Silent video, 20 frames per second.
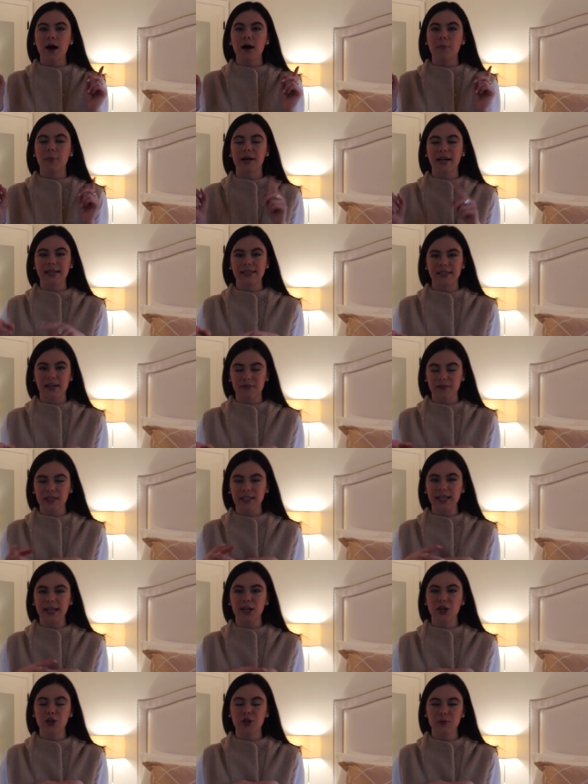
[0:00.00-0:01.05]
but I definitely
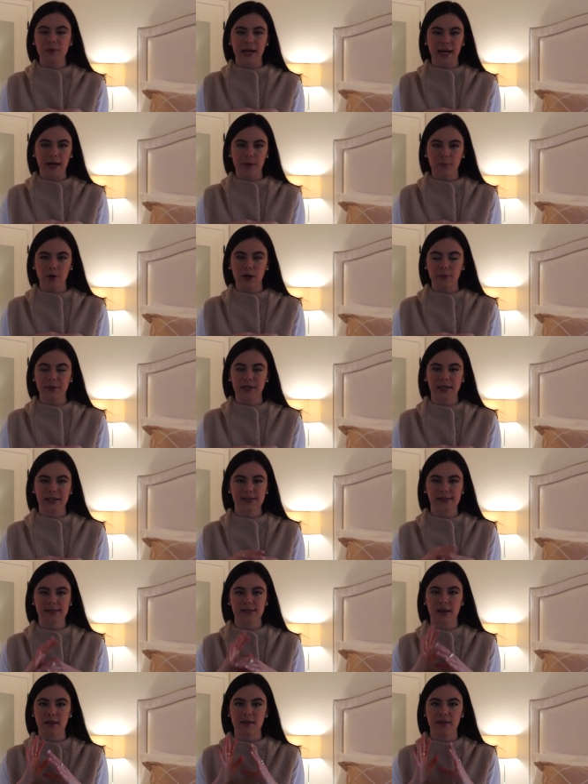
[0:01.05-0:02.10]
need a new camera
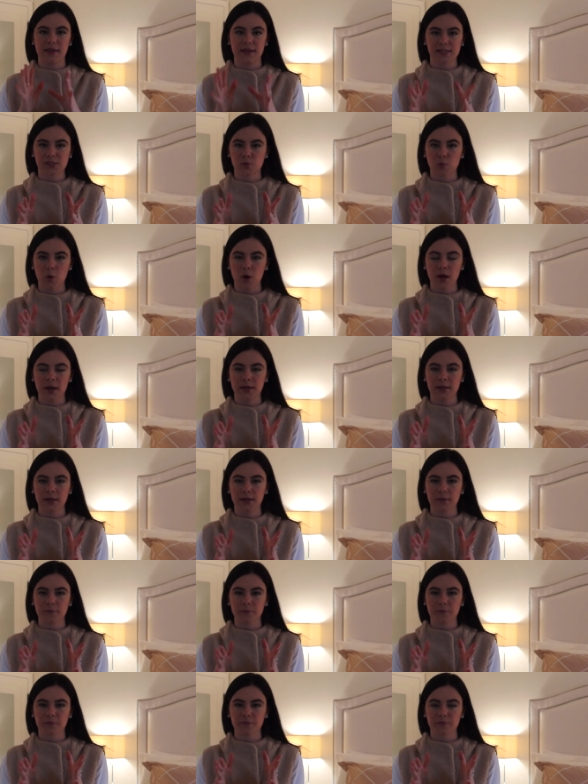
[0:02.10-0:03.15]
because this
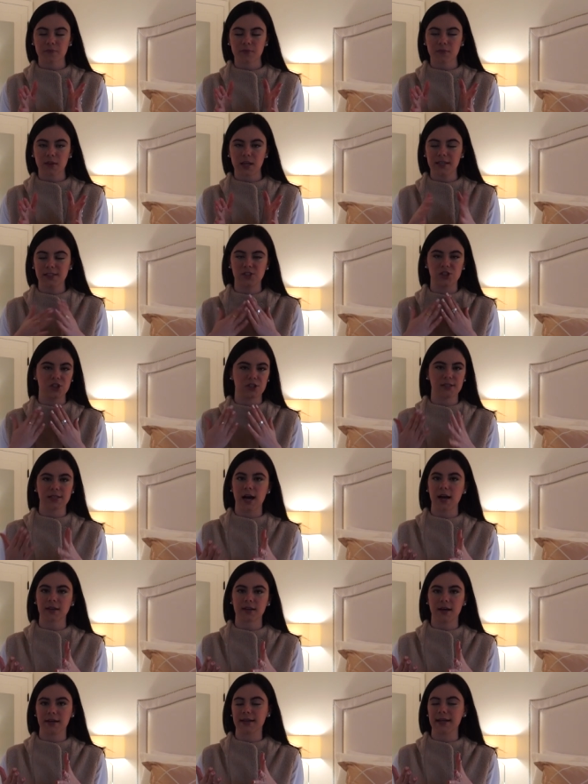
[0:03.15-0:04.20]
one is just
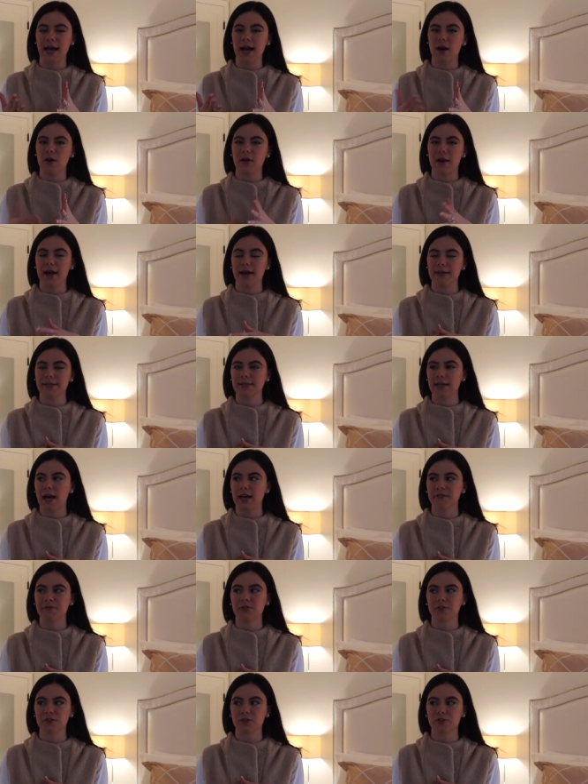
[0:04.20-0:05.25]
not cutting out and
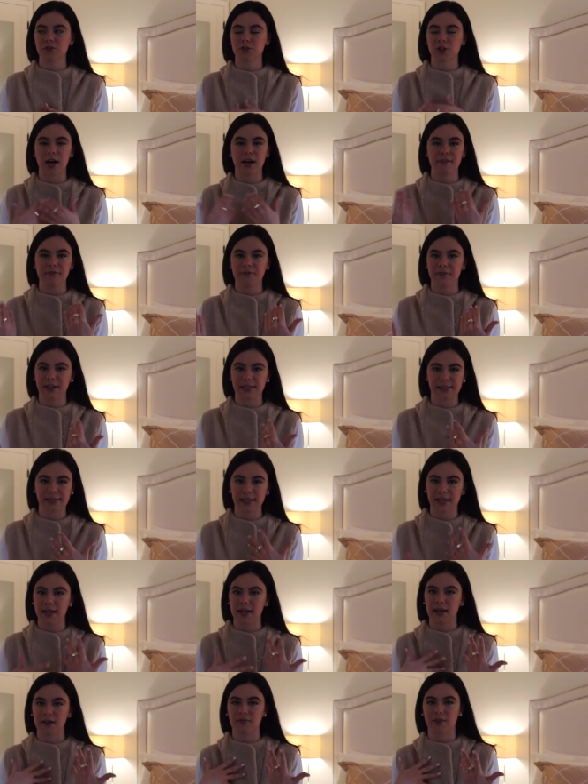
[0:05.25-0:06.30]
I've tried
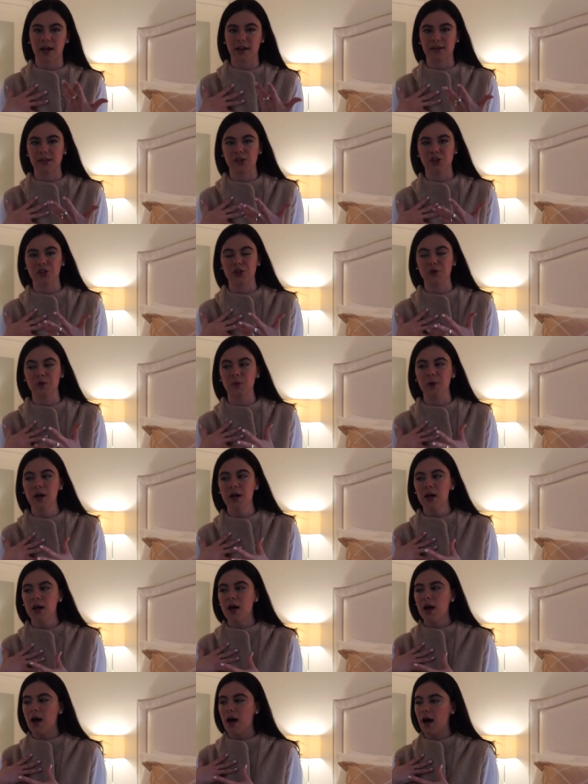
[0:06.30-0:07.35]
fixing it. I've gotten a new
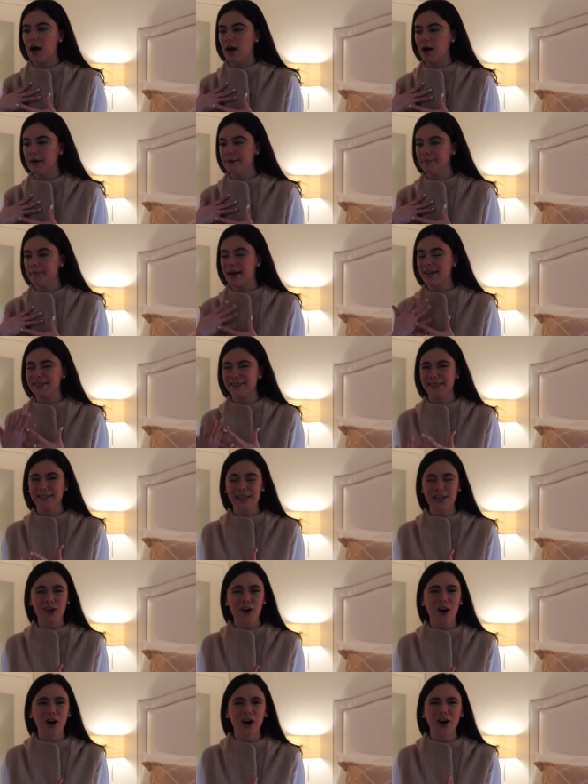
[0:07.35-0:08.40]
um,
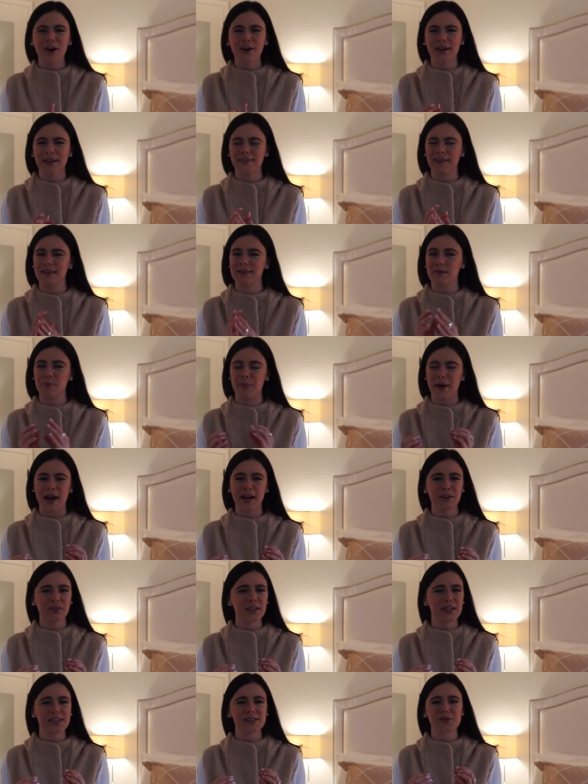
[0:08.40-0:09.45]
SD card and like the
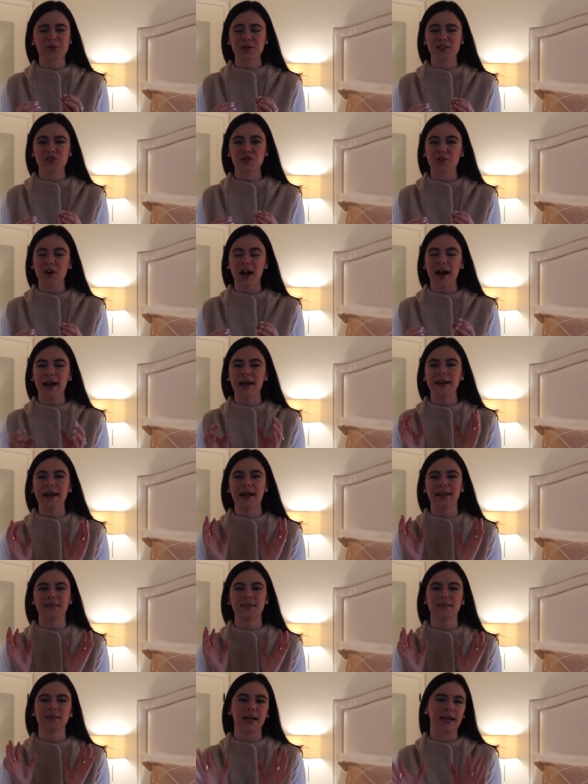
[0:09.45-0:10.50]
battery is always fried
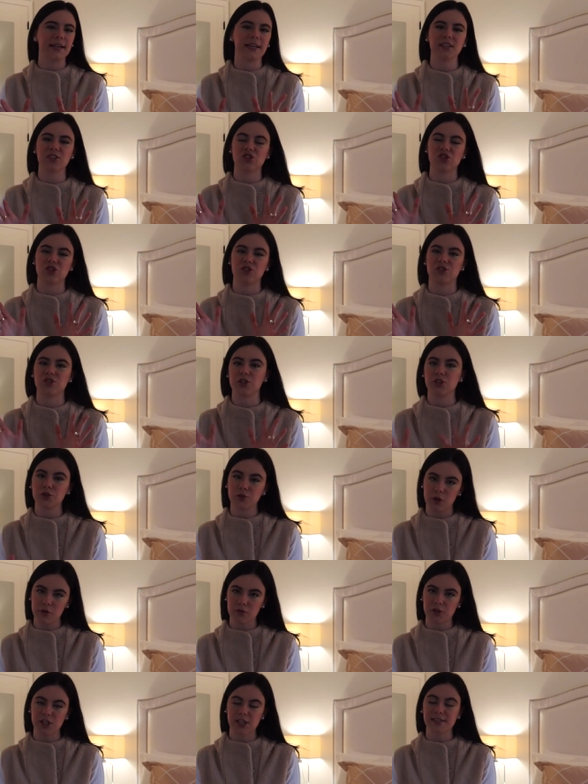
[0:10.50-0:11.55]
and the lighting is just
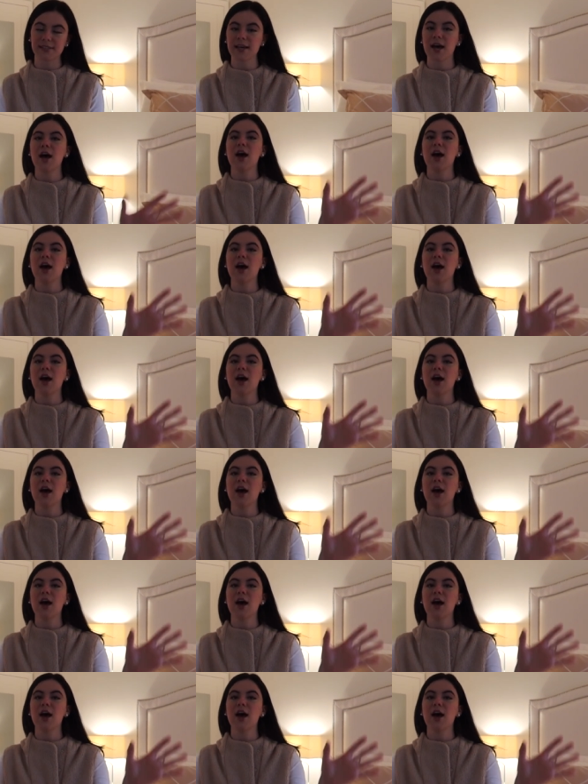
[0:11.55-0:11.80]
atrocious.